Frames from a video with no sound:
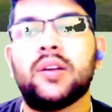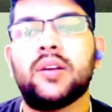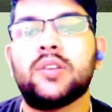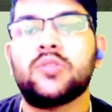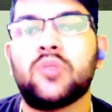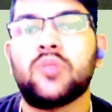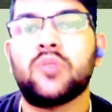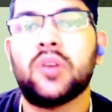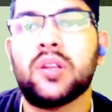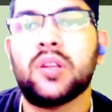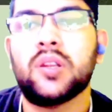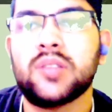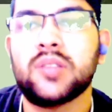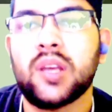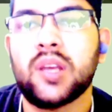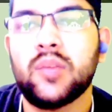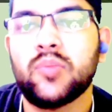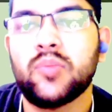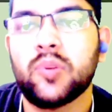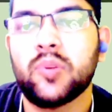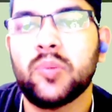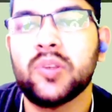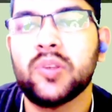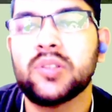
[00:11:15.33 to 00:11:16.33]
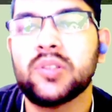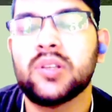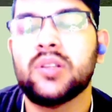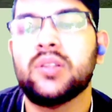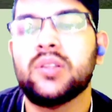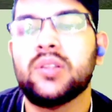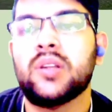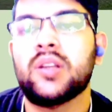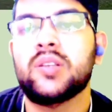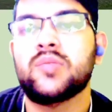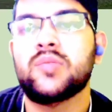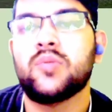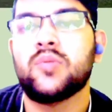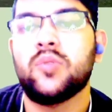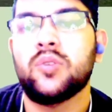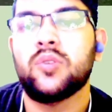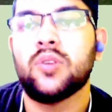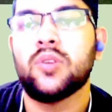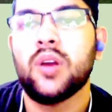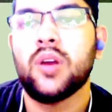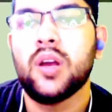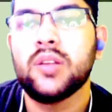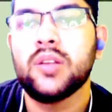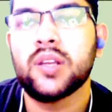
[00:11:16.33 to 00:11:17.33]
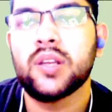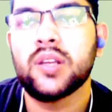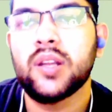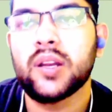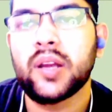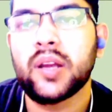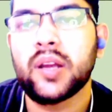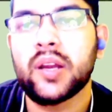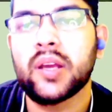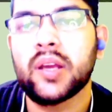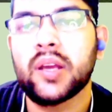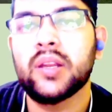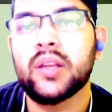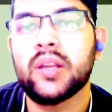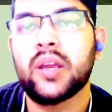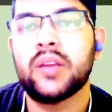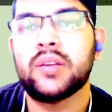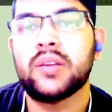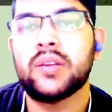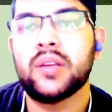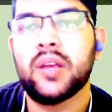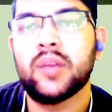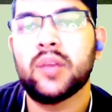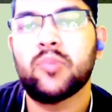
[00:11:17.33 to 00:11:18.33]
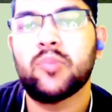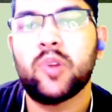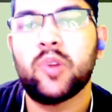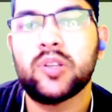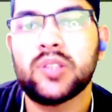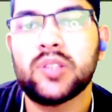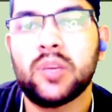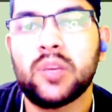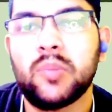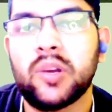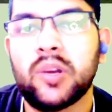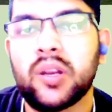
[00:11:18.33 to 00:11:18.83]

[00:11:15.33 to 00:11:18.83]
So here is the information that is for general category 98.7,